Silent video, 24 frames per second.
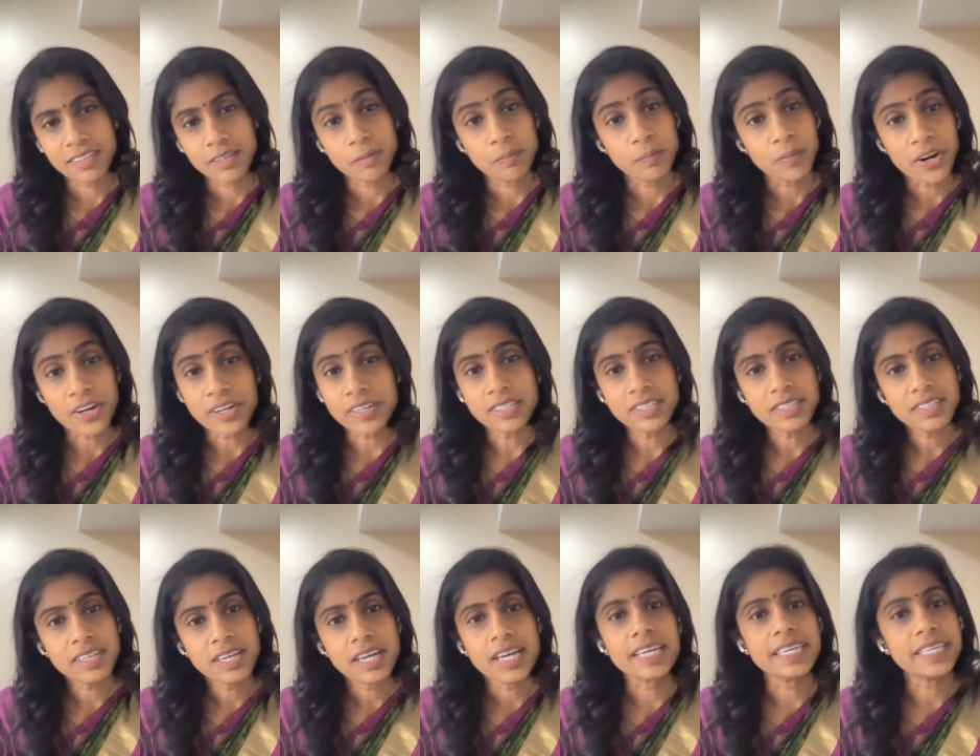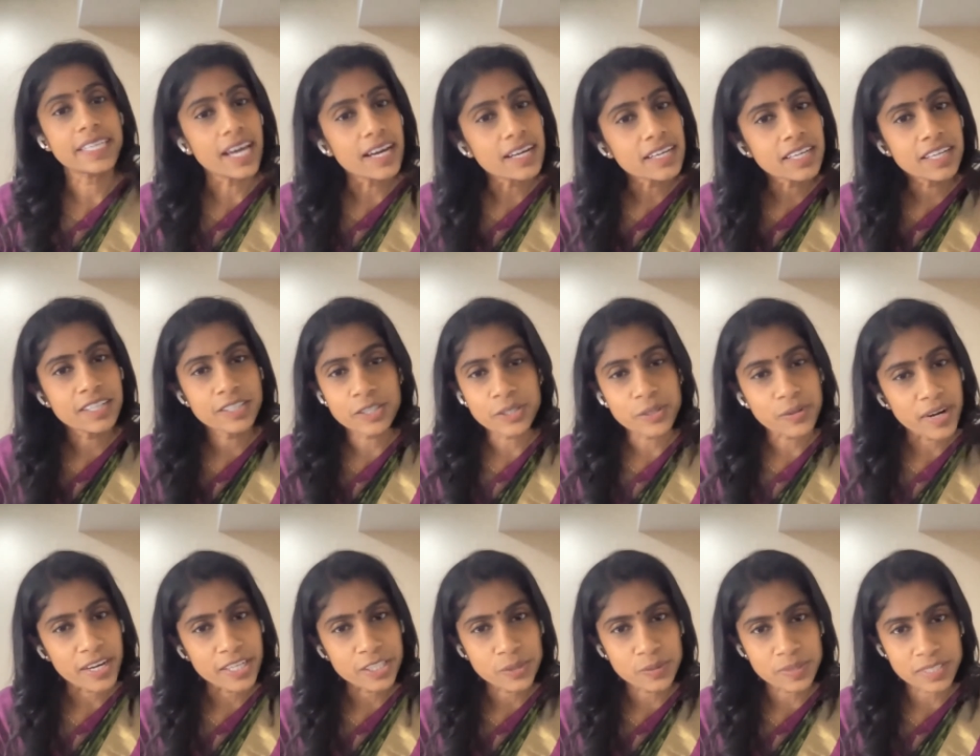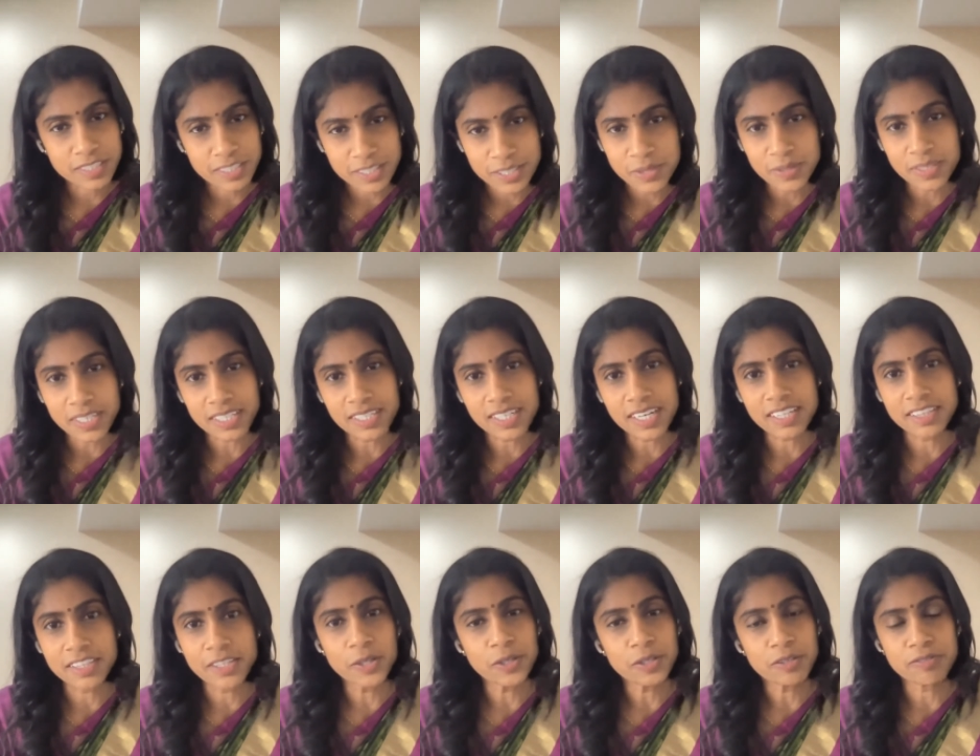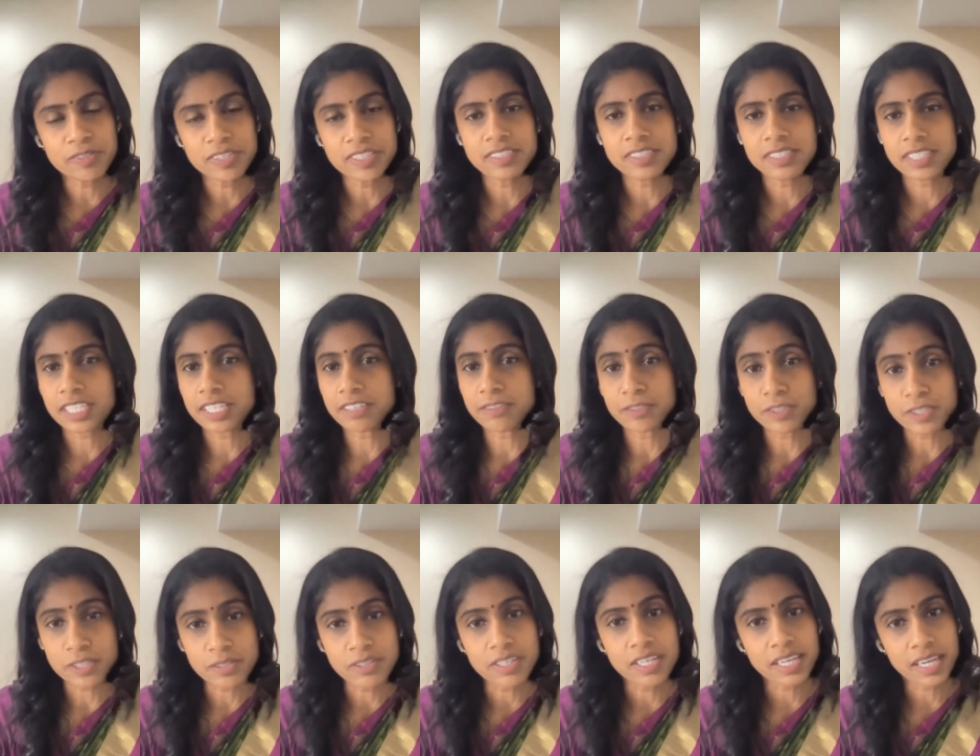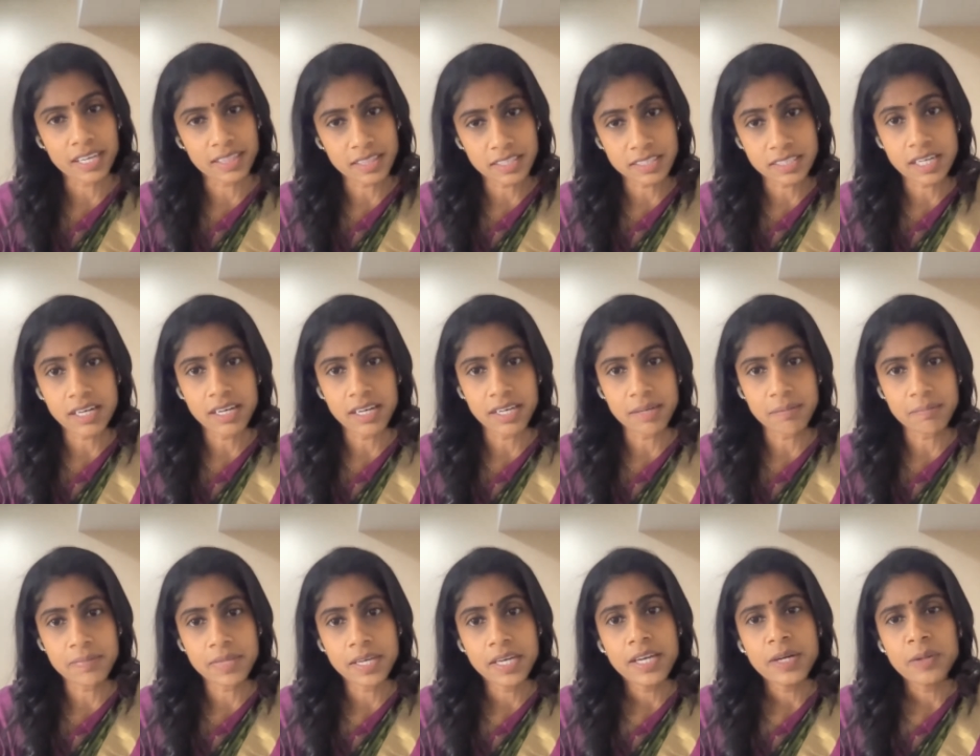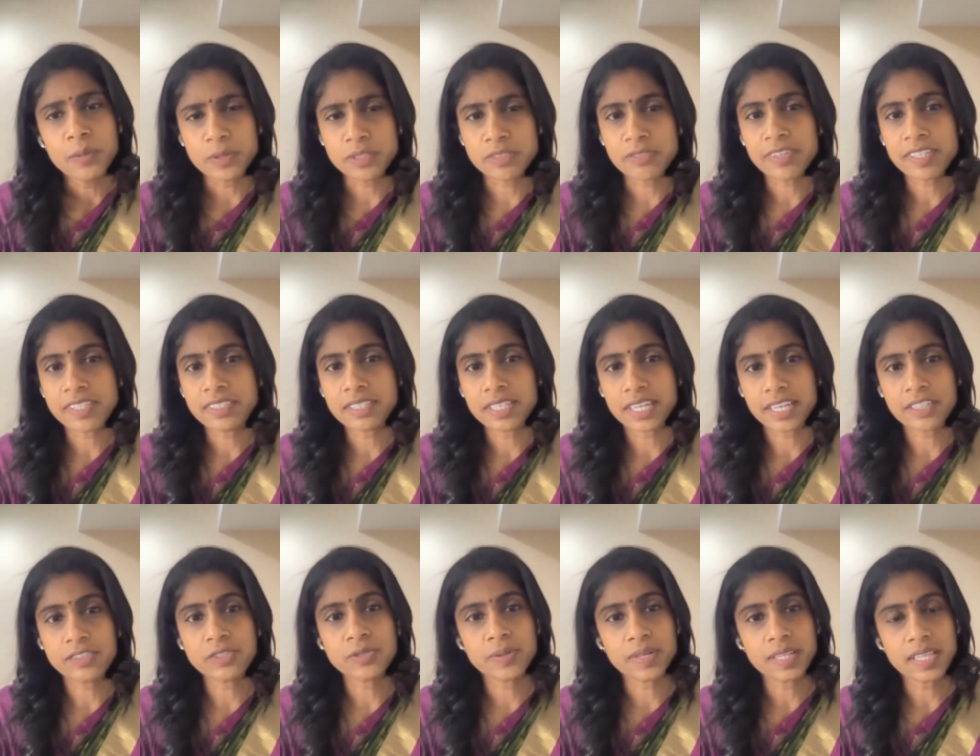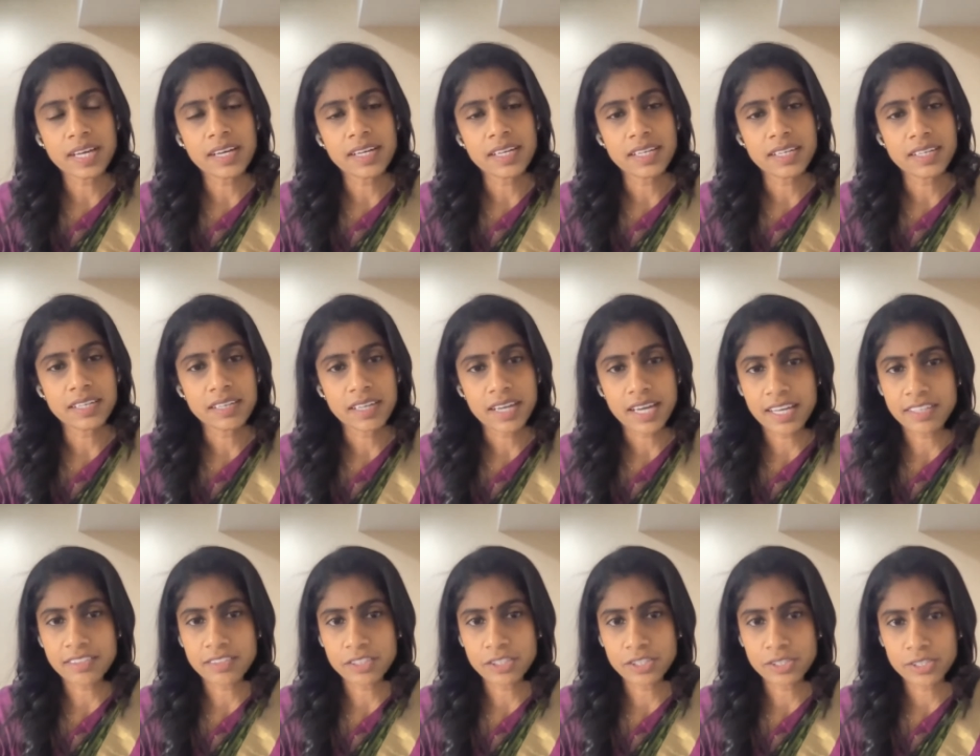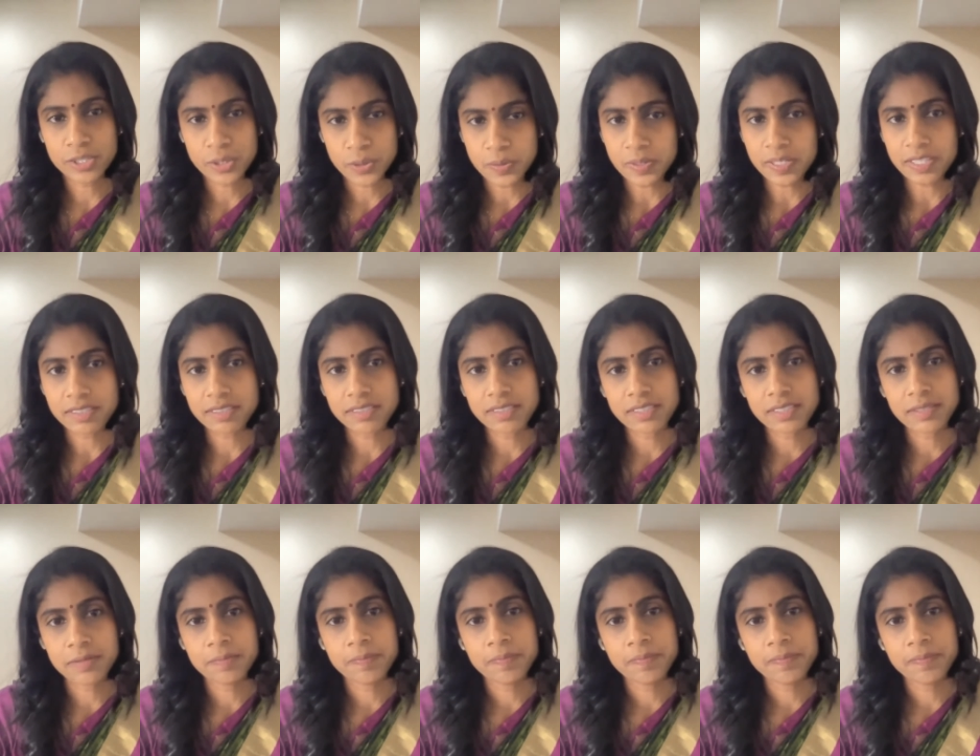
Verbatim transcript: Martin, a young undergraduate student at the University of Zurich at the time, was visiting Sri Lanka as a tourist.